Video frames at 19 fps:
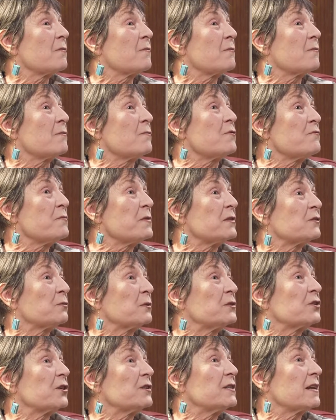movements
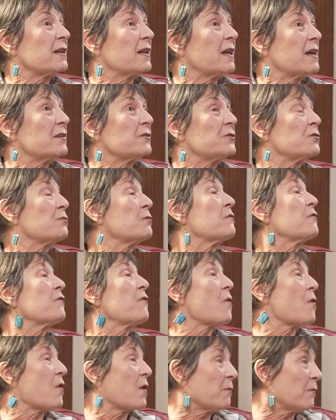which are dedicated to
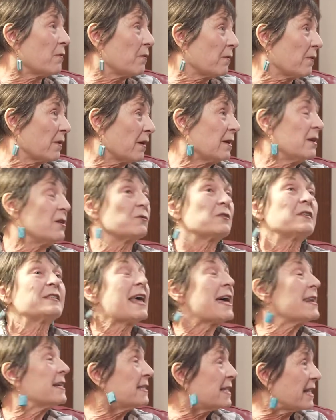reform,
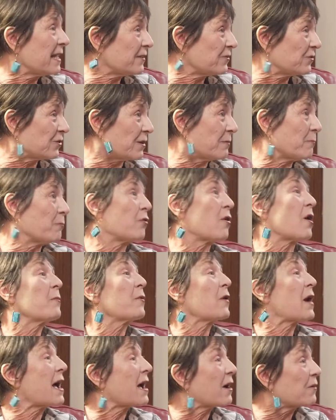sanitation,
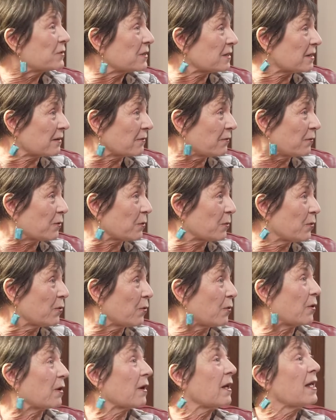proper housing for the
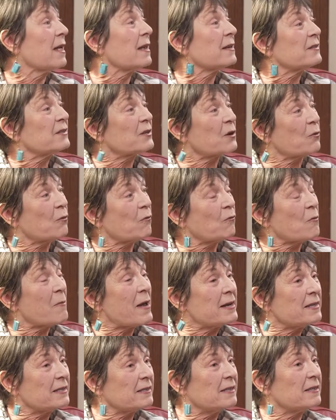poor. So
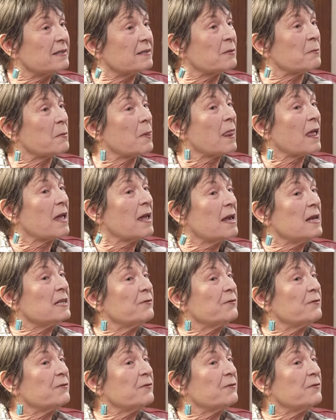Romanticism is